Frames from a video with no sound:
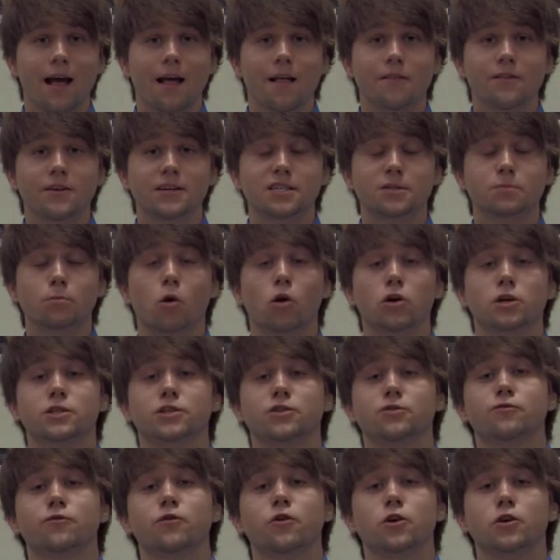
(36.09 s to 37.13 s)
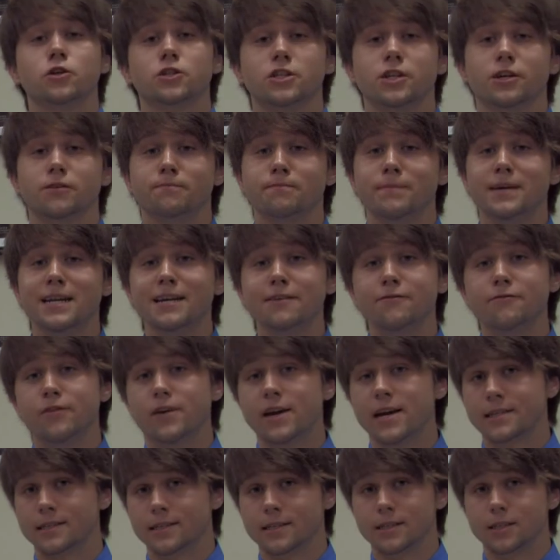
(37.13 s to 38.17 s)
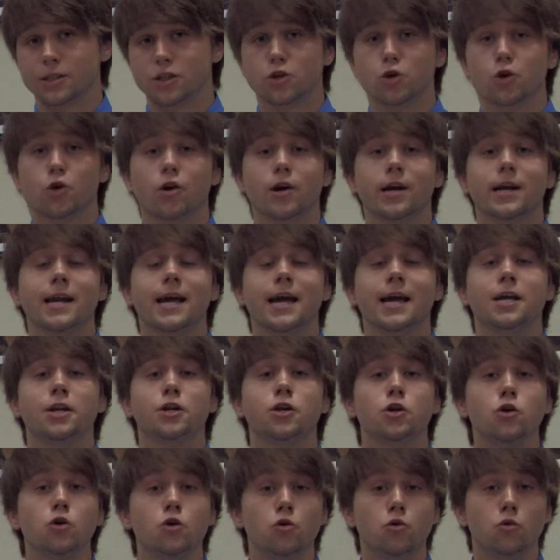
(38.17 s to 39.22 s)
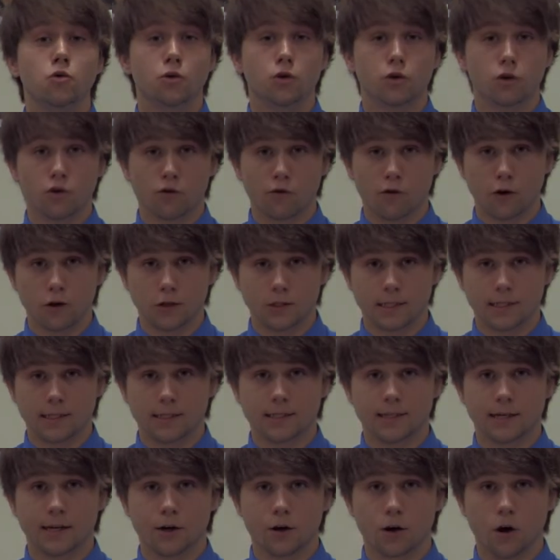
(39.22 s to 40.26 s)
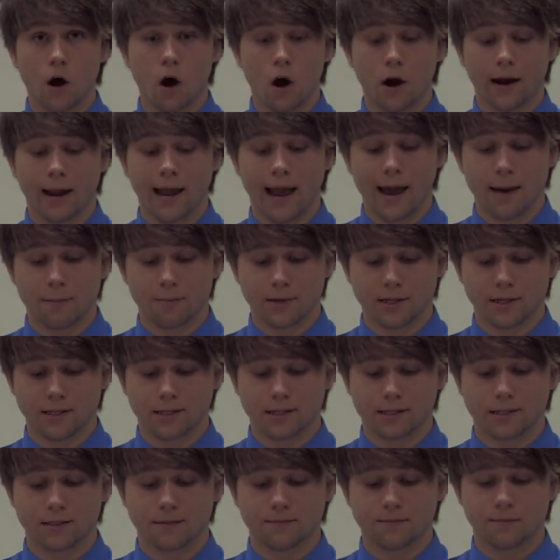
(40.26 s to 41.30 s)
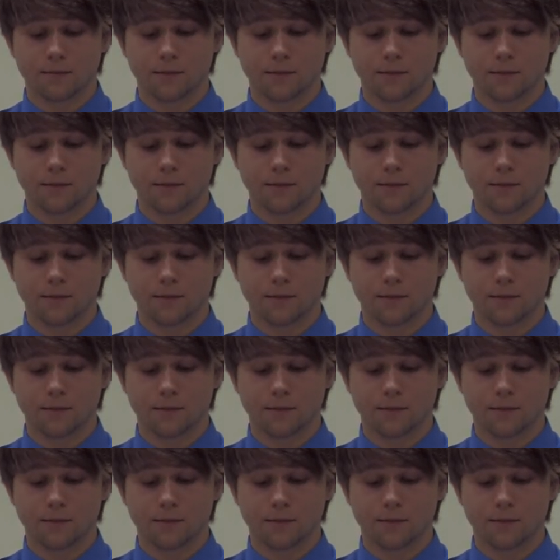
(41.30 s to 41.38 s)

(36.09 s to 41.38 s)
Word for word: This marks the first of many phases to create a new University Center on campus.